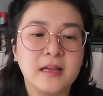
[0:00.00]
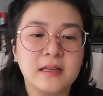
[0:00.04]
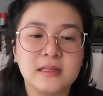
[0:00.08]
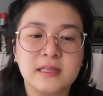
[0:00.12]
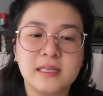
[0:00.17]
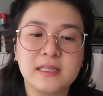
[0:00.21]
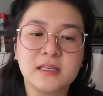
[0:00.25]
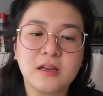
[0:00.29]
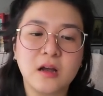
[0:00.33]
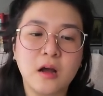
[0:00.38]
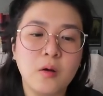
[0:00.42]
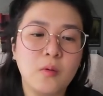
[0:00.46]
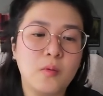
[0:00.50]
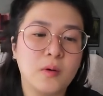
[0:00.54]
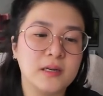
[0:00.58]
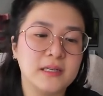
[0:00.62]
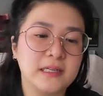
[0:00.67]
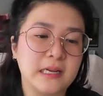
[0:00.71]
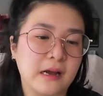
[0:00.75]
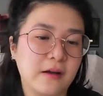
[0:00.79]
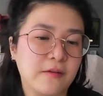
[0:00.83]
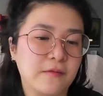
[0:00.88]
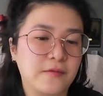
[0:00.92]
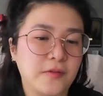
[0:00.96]
This got one
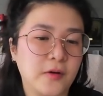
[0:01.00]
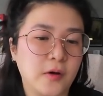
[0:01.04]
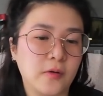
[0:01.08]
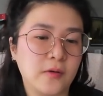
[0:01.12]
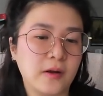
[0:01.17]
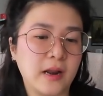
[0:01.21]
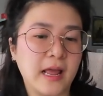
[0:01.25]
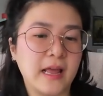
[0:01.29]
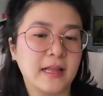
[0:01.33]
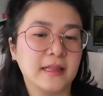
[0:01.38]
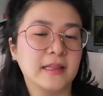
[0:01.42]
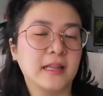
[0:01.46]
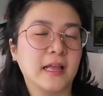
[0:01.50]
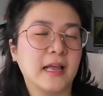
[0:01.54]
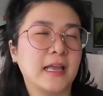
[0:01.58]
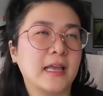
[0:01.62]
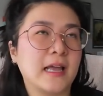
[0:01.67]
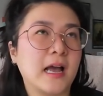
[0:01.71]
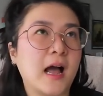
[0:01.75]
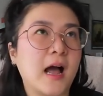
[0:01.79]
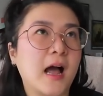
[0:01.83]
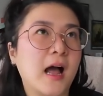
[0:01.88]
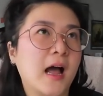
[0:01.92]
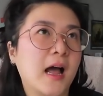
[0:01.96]
downvote, and
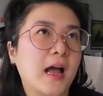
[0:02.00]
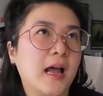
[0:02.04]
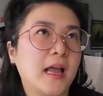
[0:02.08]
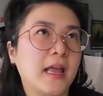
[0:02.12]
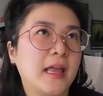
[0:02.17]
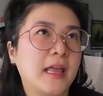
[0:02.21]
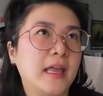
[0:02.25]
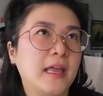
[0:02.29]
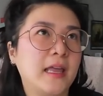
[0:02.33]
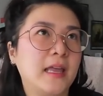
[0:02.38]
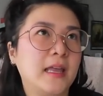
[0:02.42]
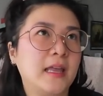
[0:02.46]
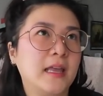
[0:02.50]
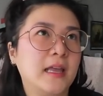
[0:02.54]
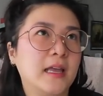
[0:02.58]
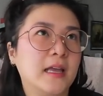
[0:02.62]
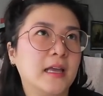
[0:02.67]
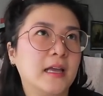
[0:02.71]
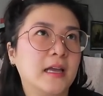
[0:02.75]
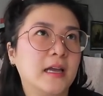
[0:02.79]
like I